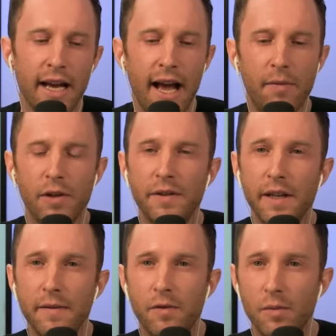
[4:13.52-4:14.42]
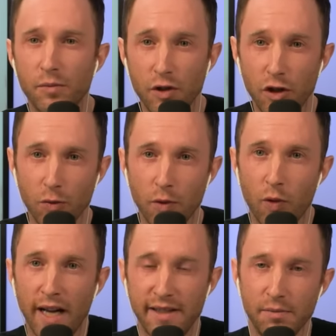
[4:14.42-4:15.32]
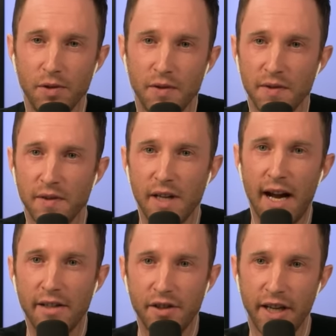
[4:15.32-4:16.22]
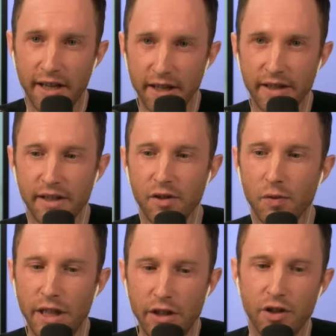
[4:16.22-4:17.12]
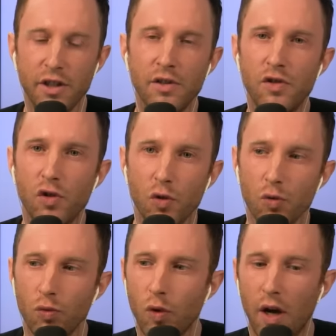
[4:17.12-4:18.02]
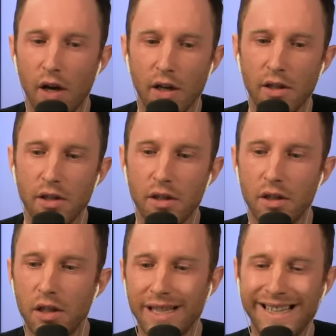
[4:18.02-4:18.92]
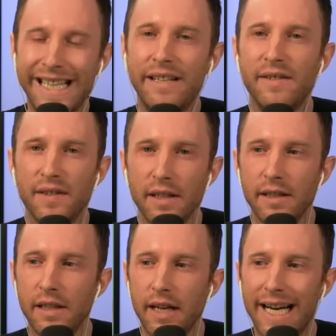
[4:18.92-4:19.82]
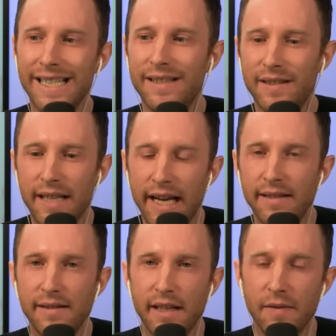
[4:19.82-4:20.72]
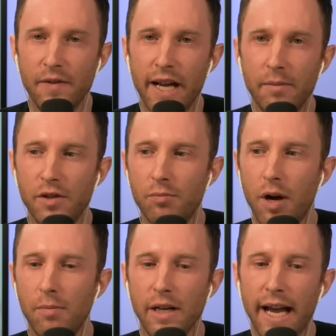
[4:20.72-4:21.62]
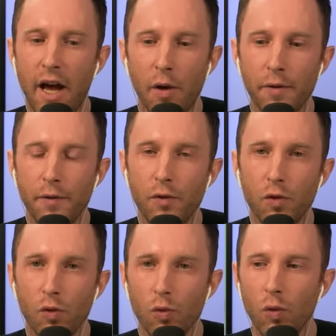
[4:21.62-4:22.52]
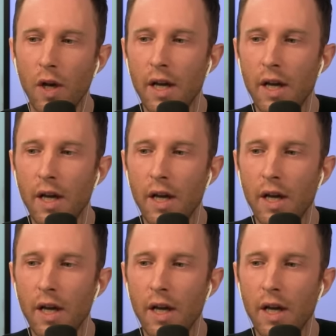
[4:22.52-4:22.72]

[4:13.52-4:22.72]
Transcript: everything from human rights abuses in Aceh in Indonesia to uh, leaks in the United States that have damaged public health to